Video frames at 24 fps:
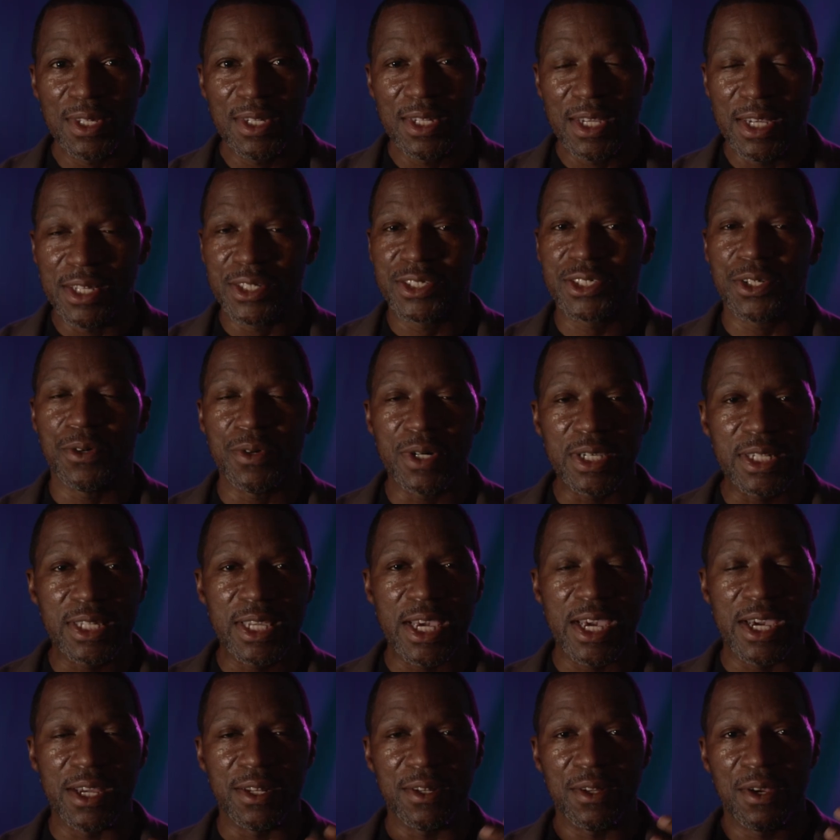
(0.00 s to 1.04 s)
And so
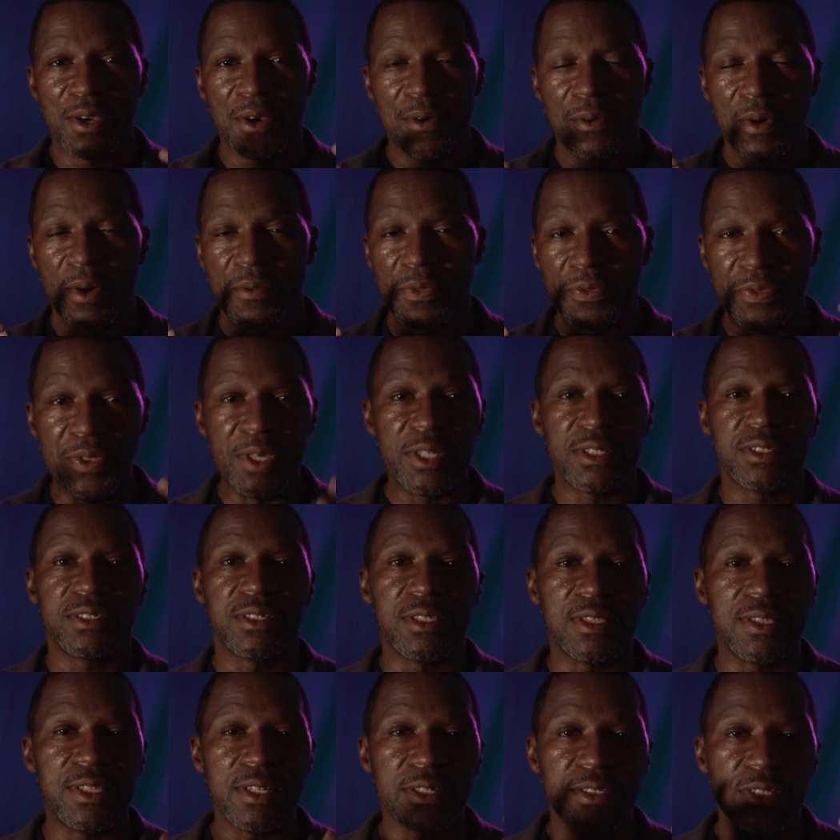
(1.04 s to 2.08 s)
again,
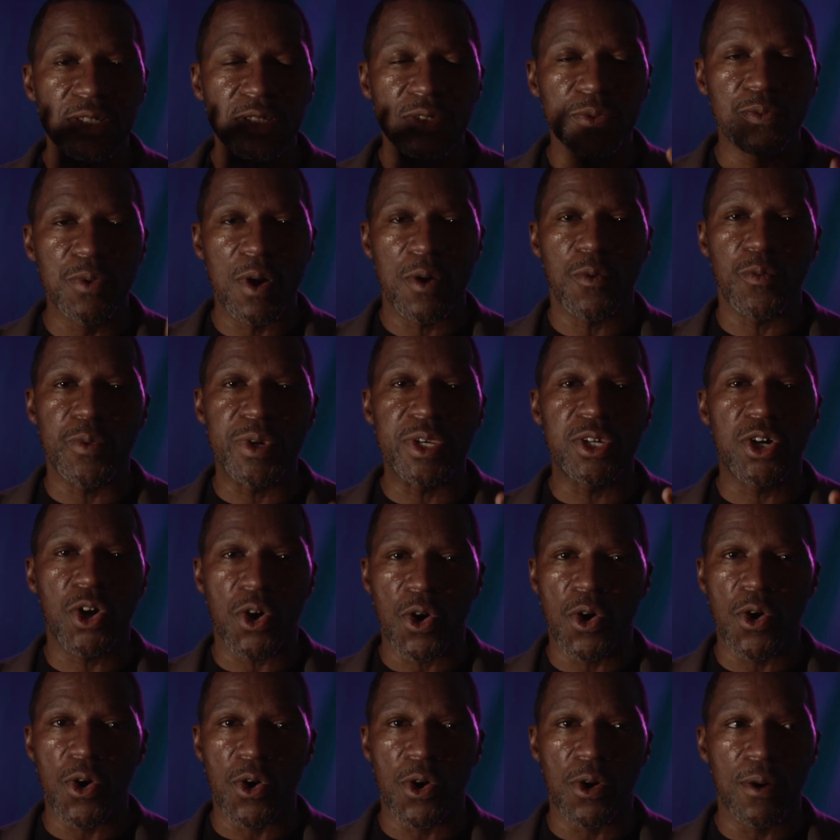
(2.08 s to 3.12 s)
this is what we
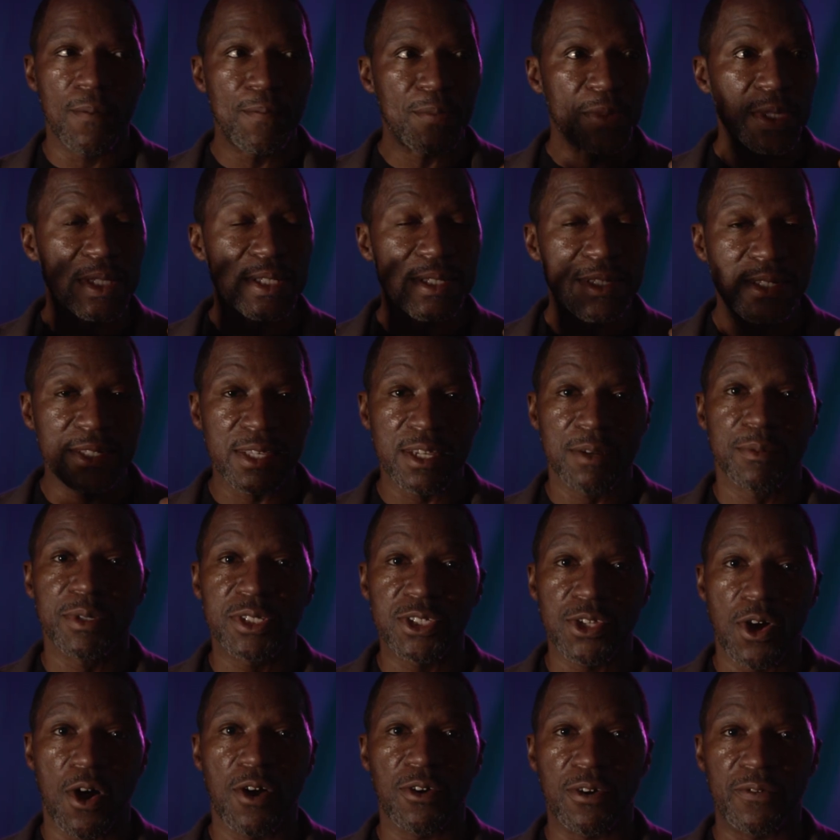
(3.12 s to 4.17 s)
call
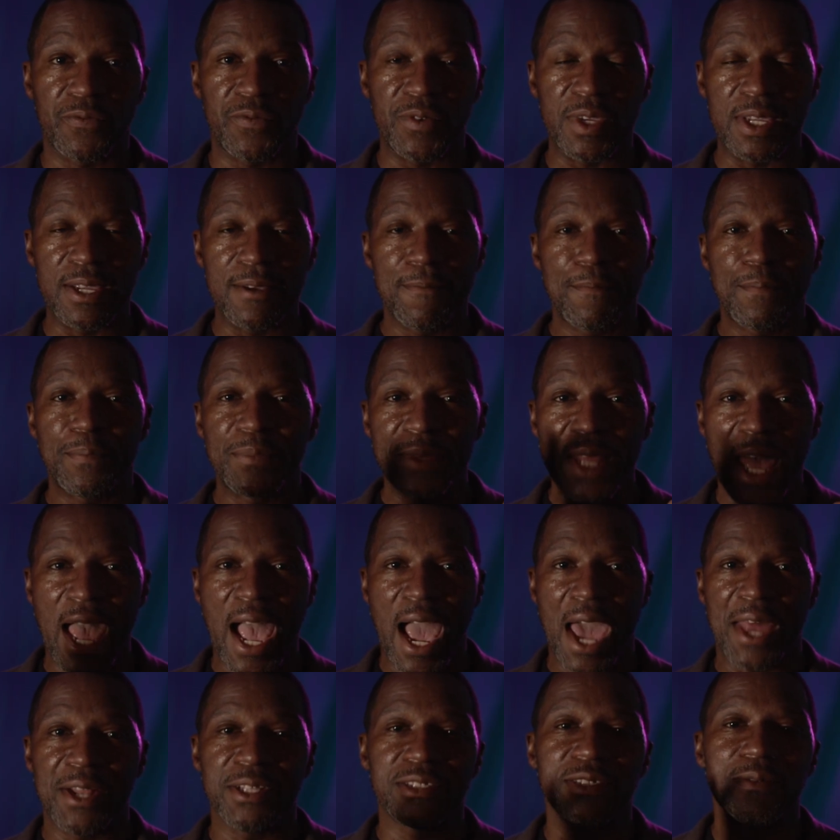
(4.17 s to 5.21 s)
cinematography
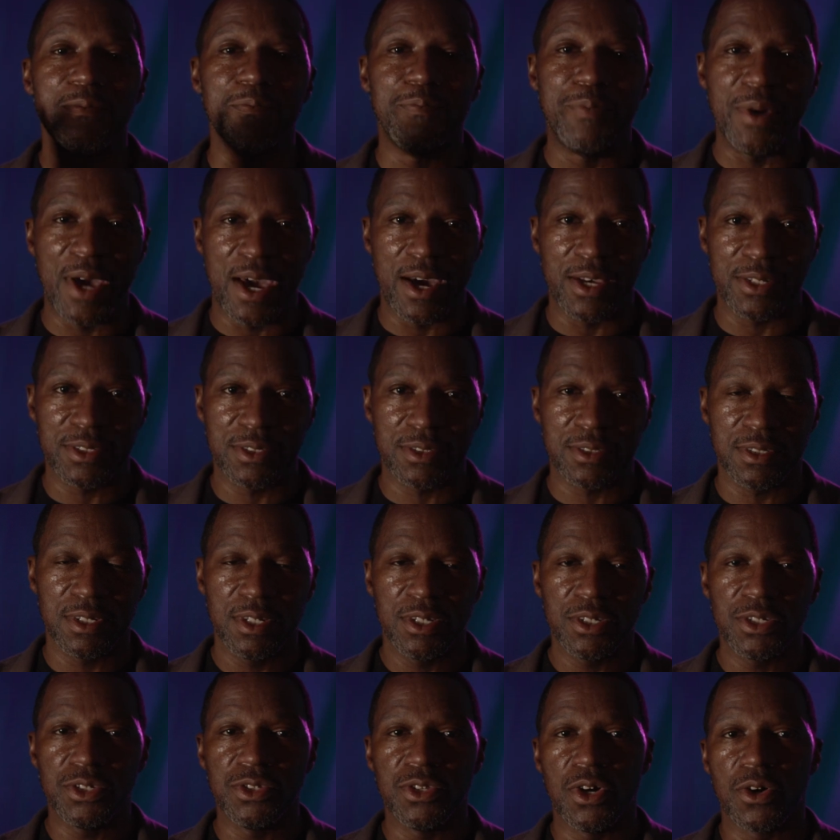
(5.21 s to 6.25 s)
at its best,
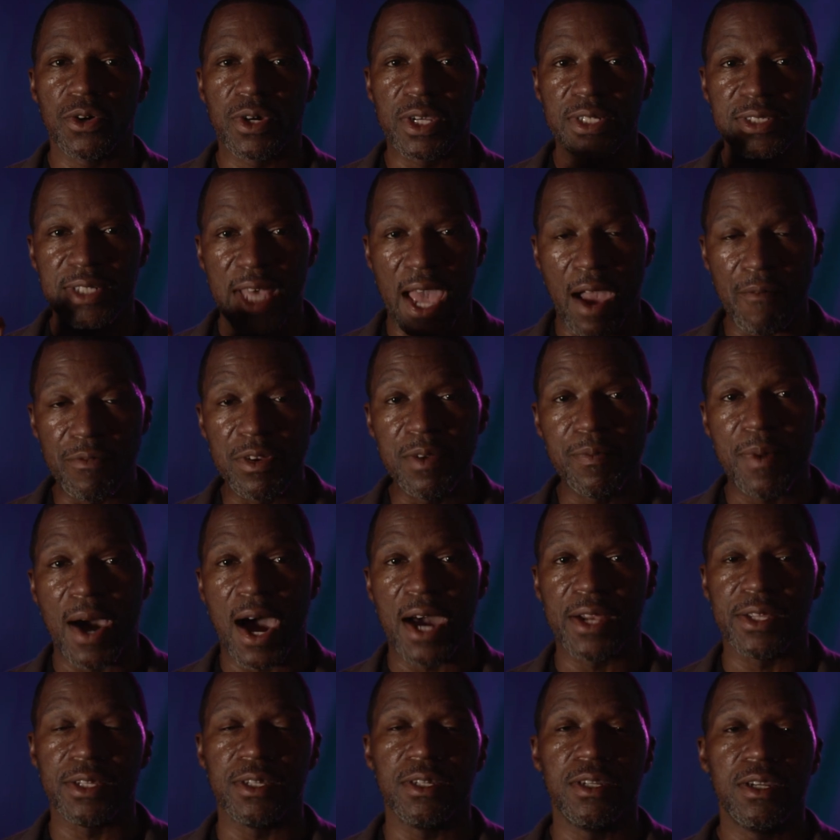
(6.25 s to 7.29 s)
because
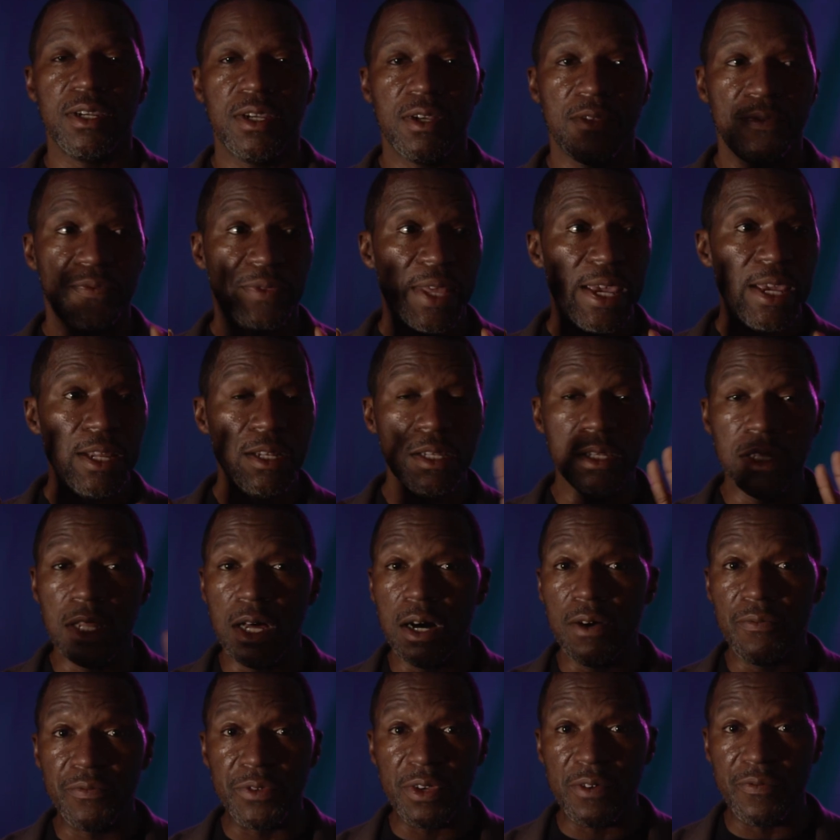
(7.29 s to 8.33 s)
everybody, they
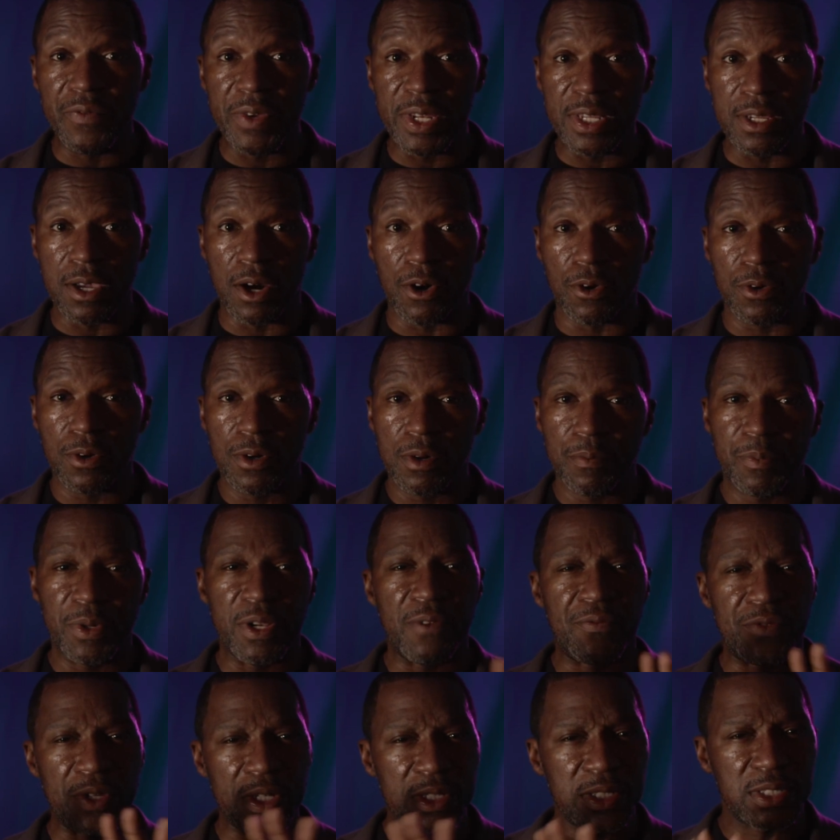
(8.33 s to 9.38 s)
love your video, but
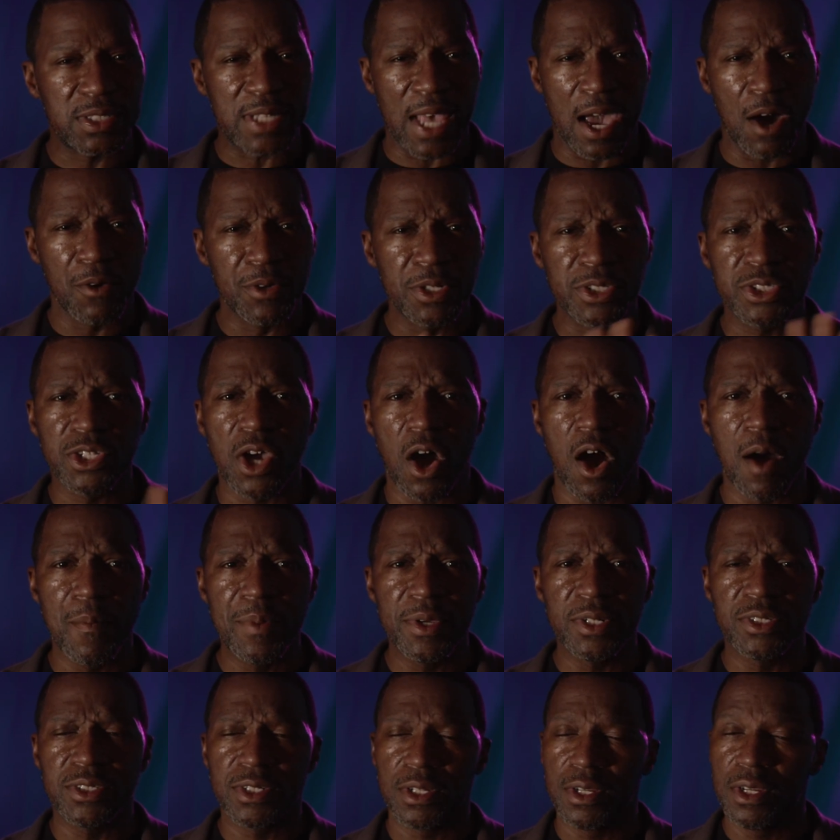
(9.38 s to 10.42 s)
if your sound is
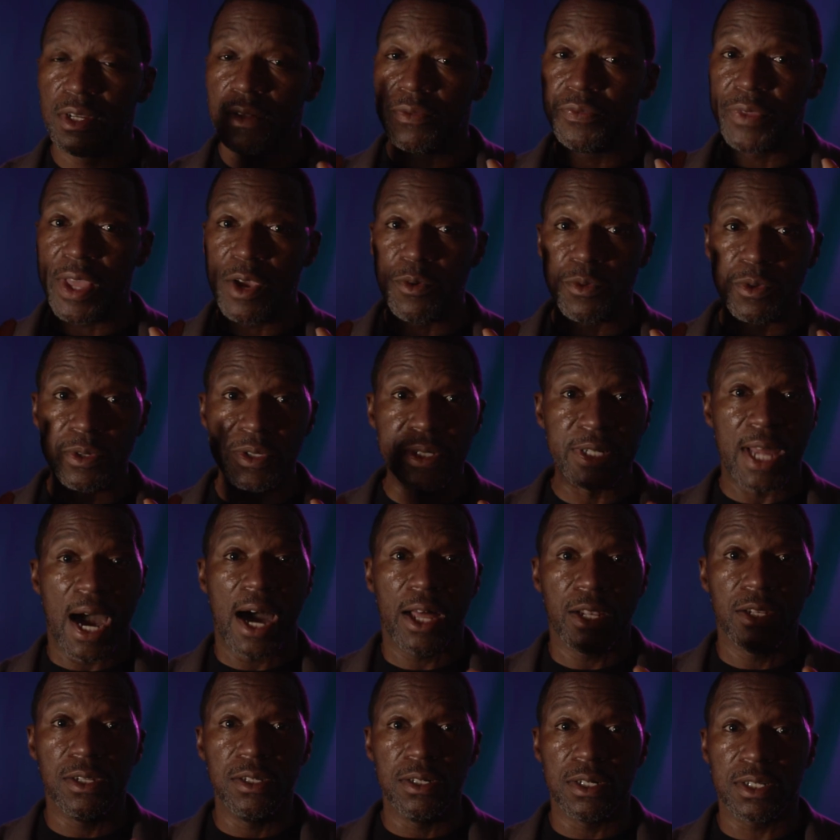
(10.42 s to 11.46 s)
garbage, they will
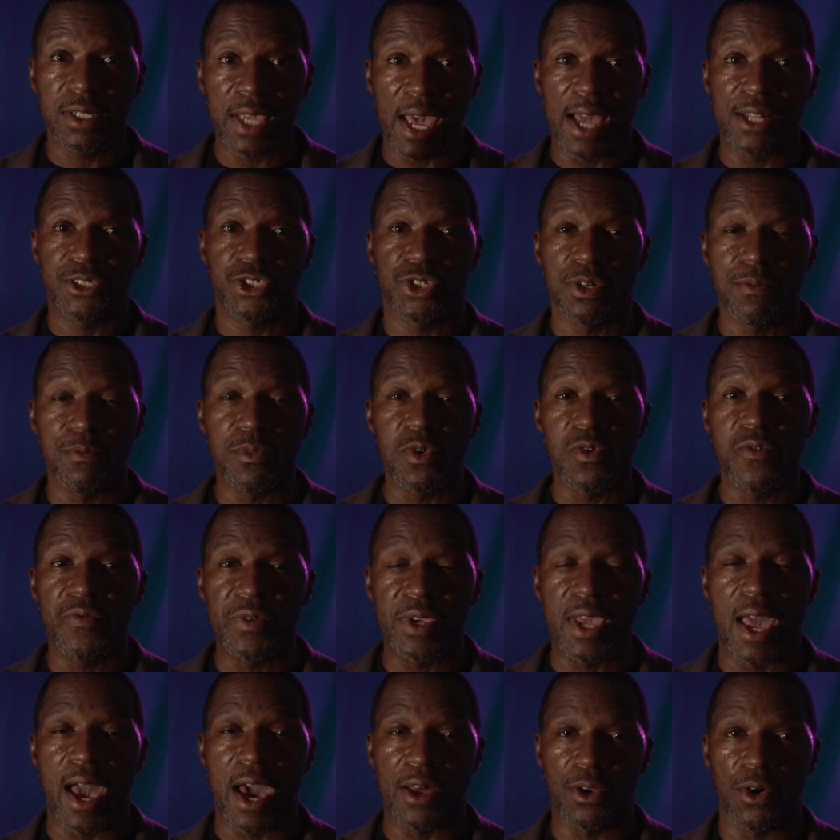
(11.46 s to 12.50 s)
not look at your movie
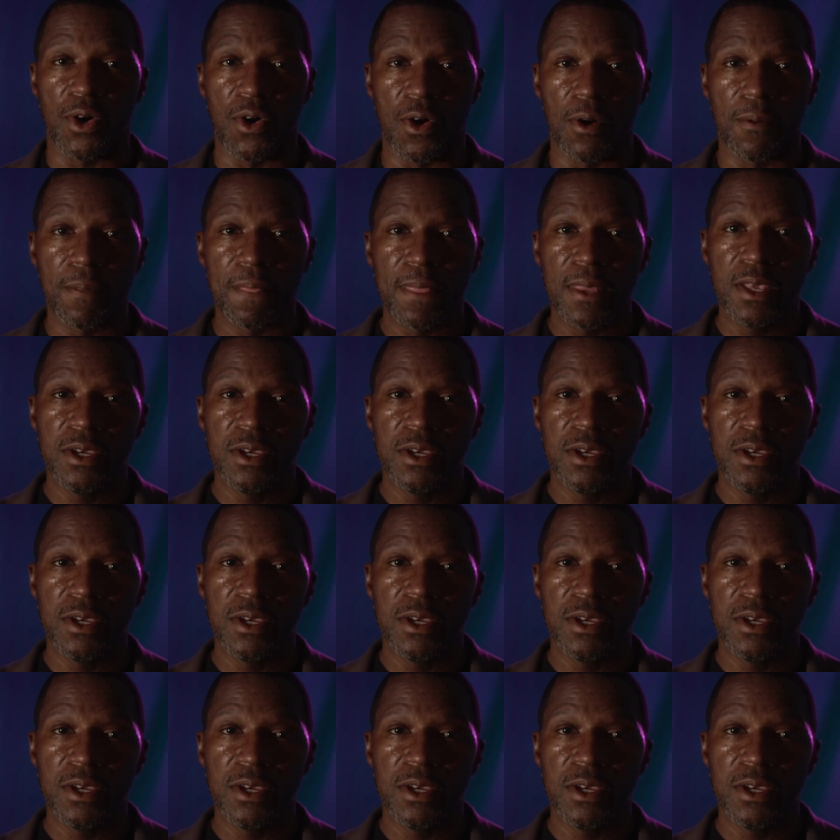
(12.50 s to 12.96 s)
at all.